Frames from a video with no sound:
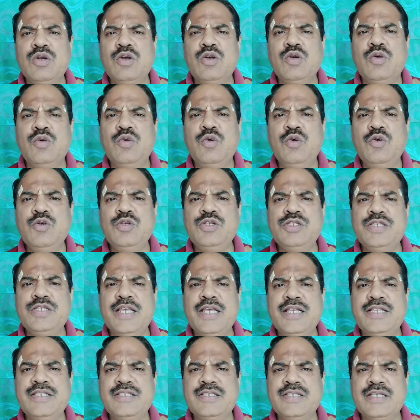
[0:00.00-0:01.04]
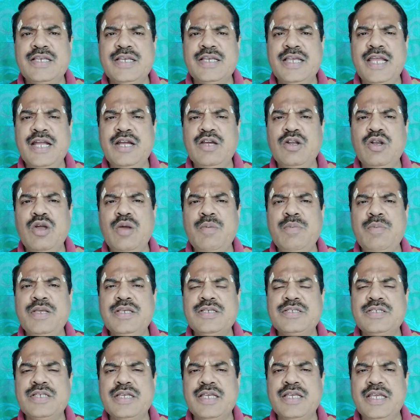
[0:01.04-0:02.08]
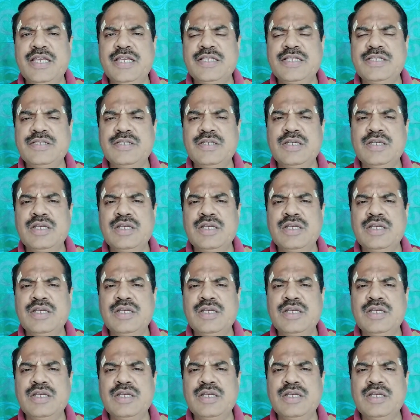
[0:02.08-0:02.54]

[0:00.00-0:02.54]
who says economics is